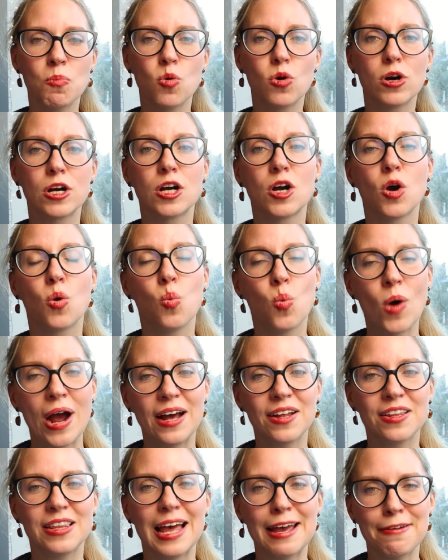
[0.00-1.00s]
more
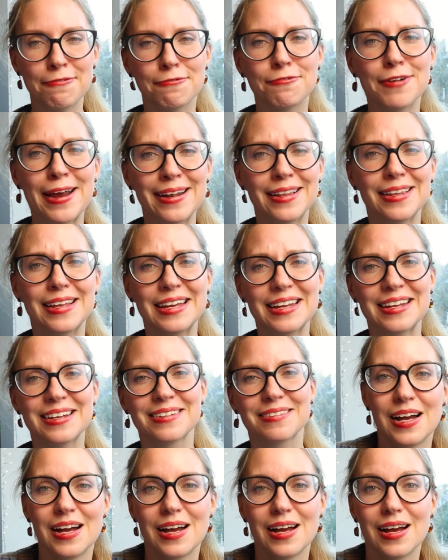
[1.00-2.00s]
wildlife friendly.
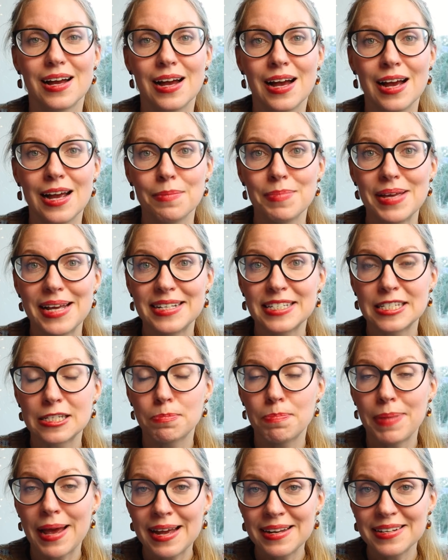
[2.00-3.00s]
I'm
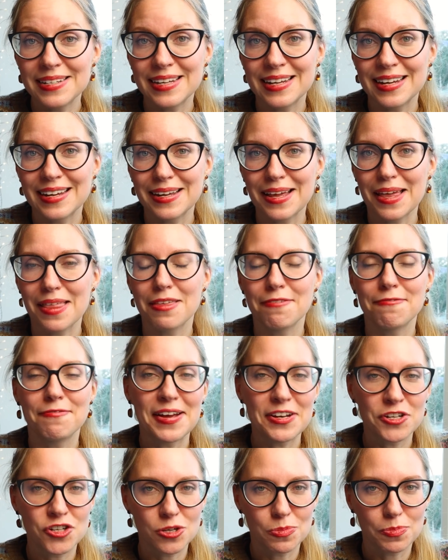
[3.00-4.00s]
expanding the
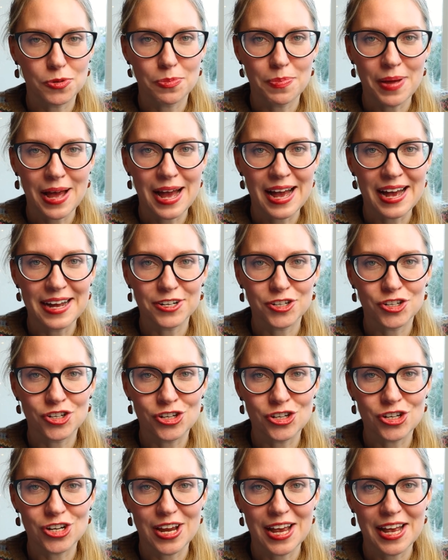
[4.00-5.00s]
vegetable
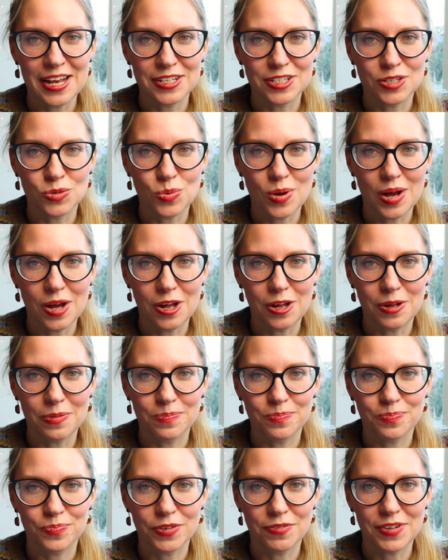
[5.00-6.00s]
patch as
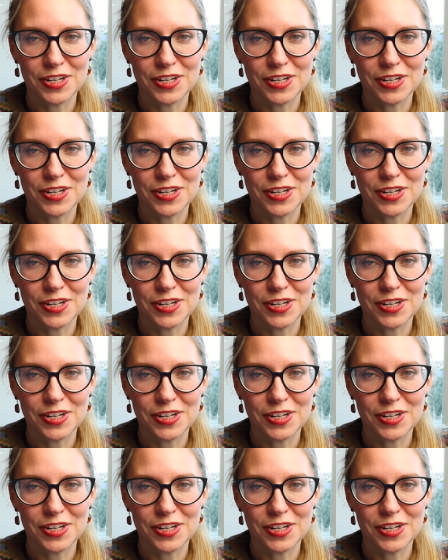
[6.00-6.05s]
well, the